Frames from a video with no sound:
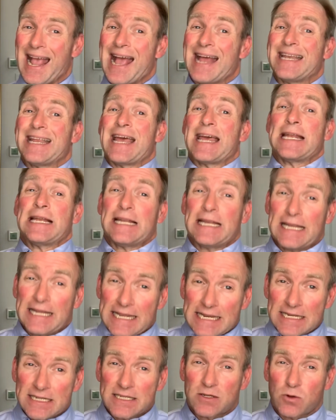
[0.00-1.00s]
and at
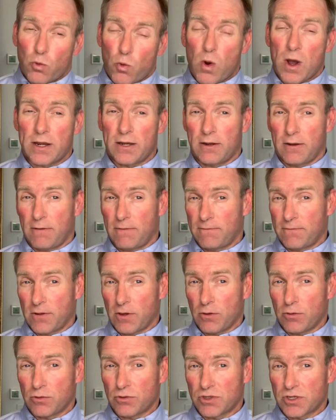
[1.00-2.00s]
least one of
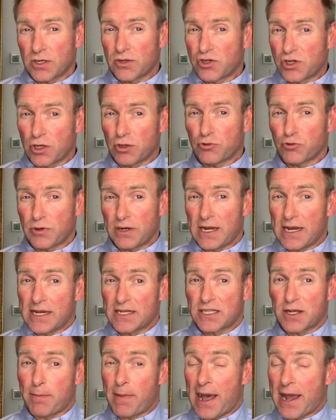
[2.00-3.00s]
those children
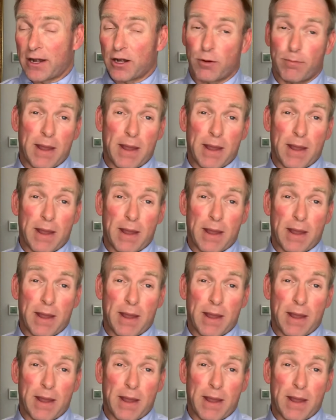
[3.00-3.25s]
is a minor.